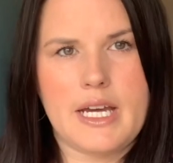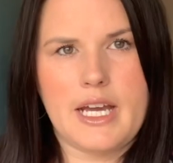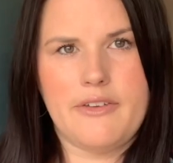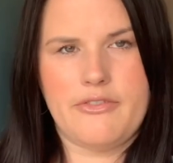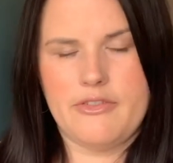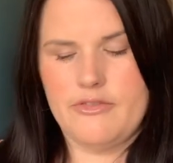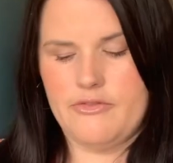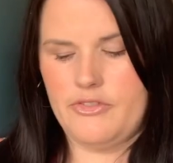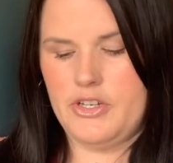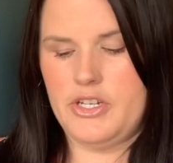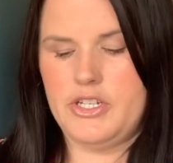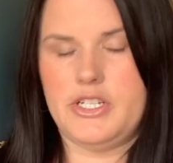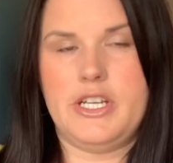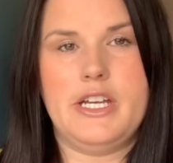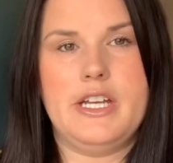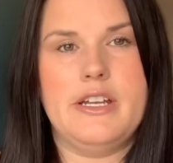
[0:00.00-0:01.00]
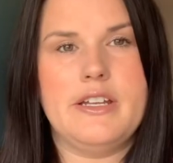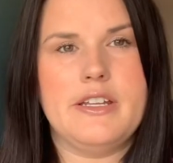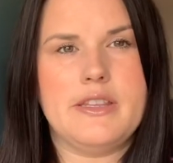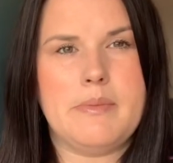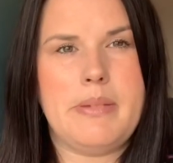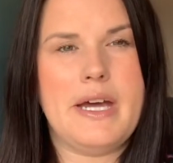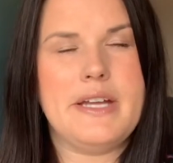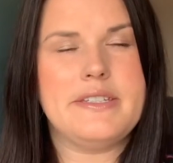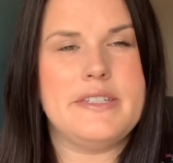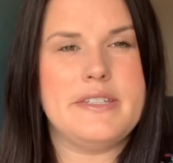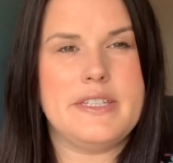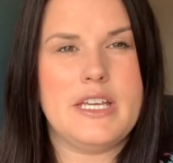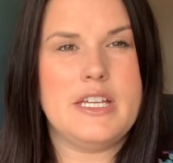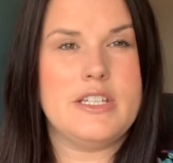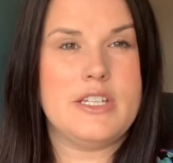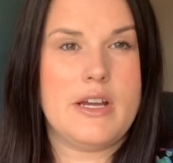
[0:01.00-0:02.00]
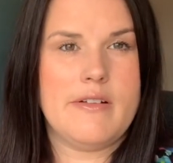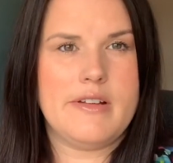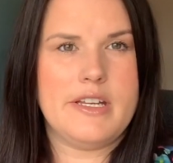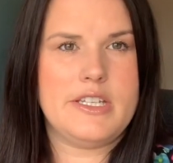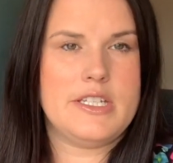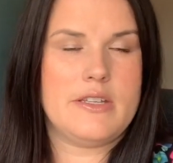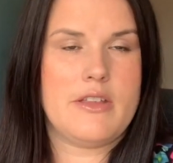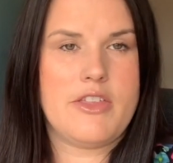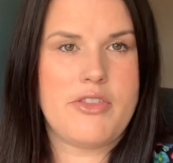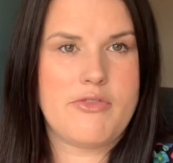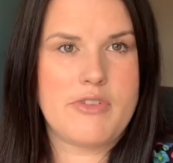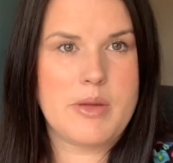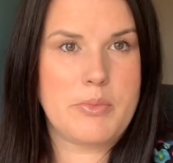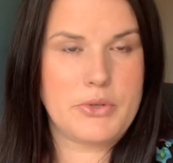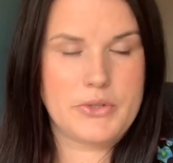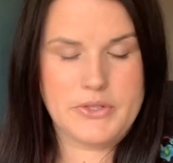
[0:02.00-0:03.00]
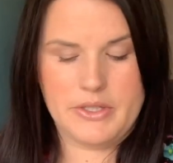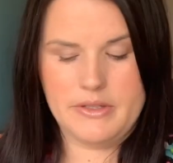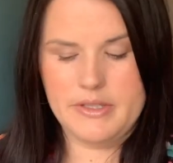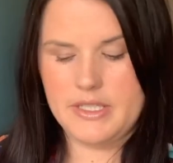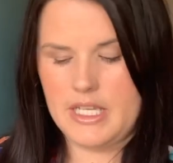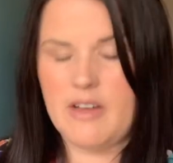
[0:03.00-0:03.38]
front version, the pattern says you only need 3 buttons.